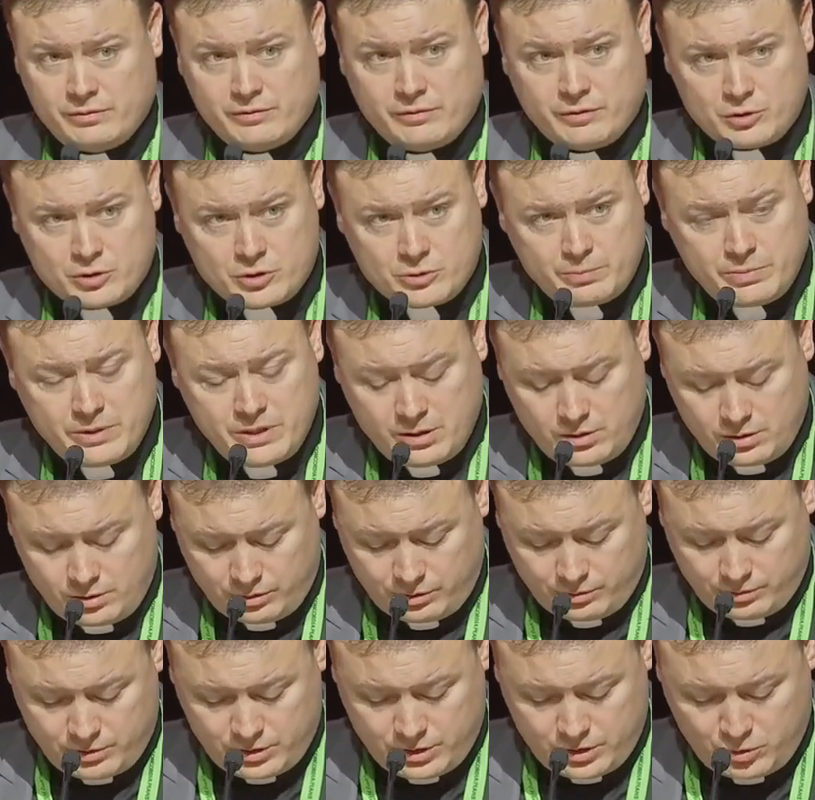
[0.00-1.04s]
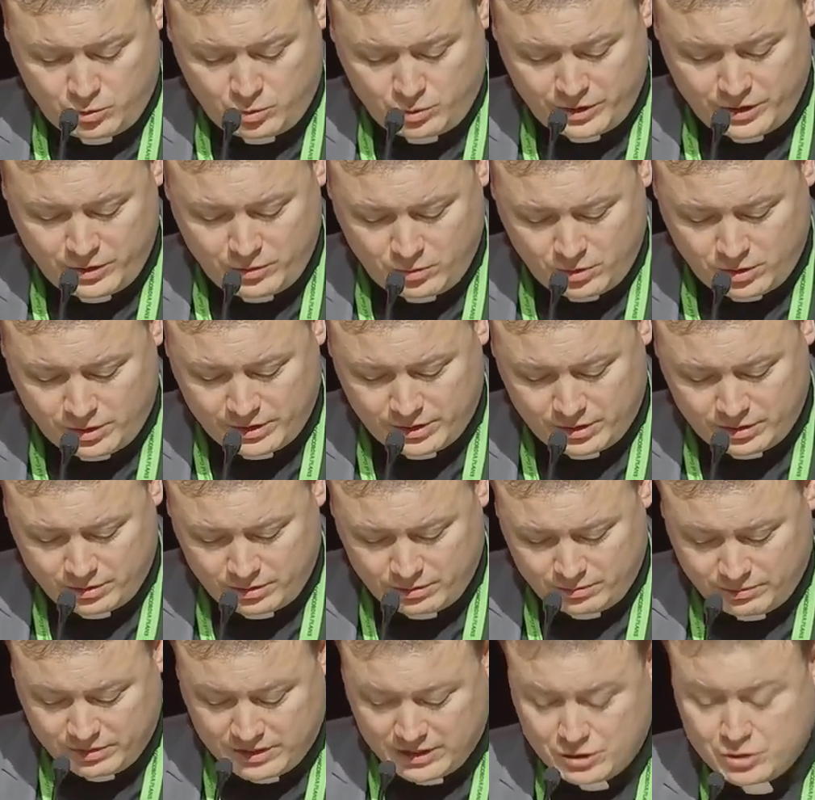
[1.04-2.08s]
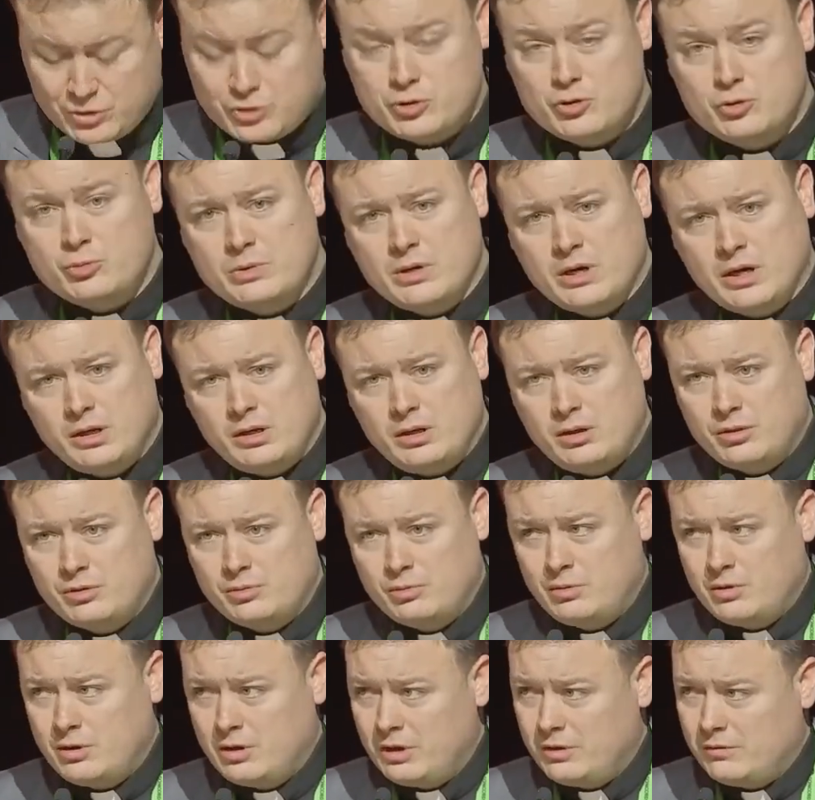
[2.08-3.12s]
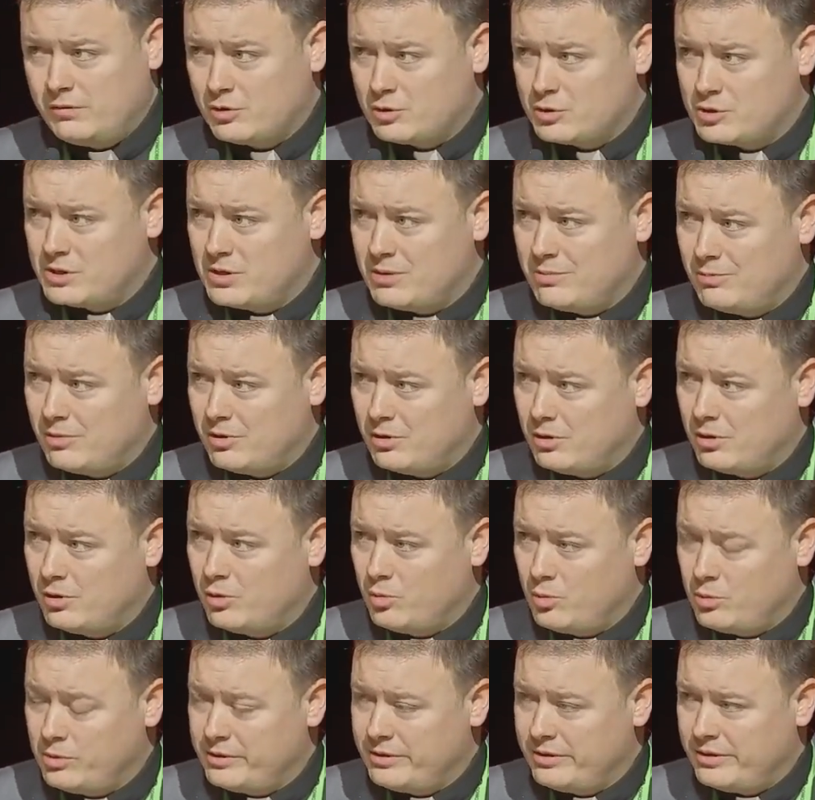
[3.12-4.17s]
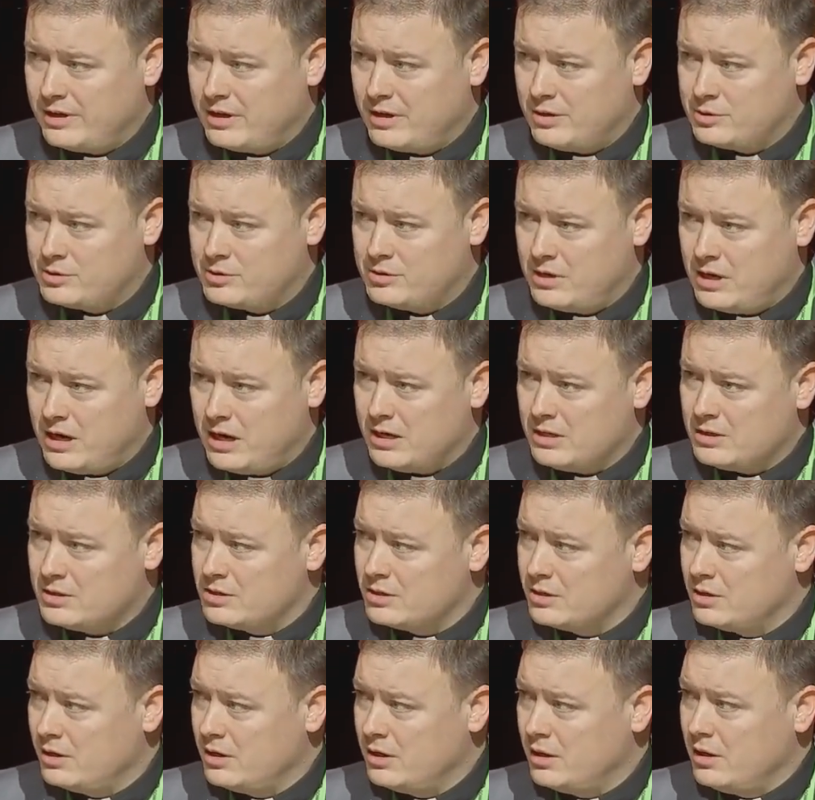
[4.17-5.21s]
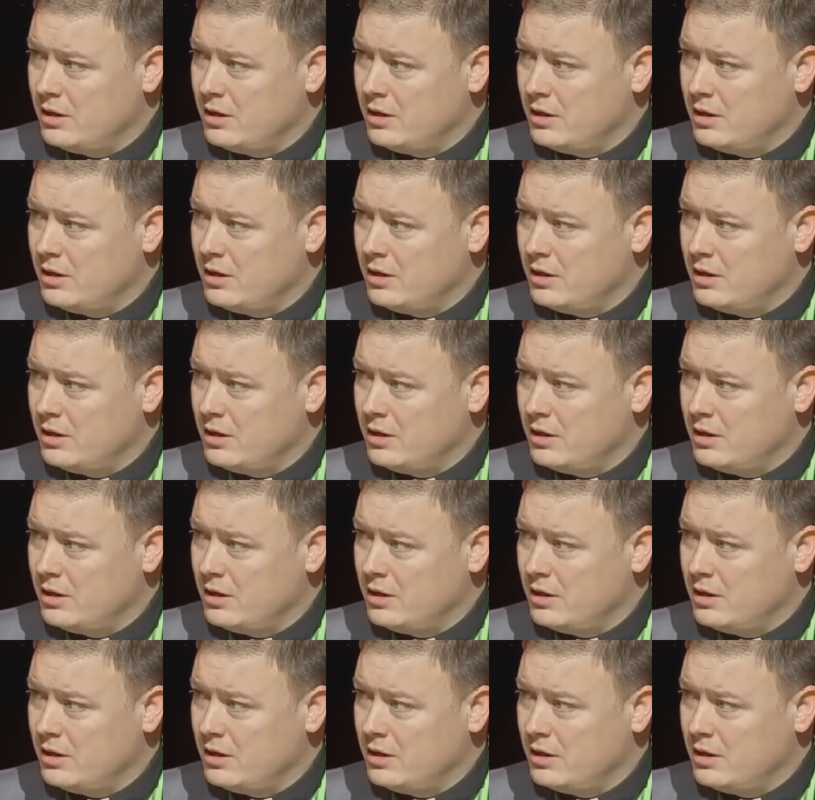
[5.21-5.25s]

1 Peter 3:21, page 293, verse number 1008.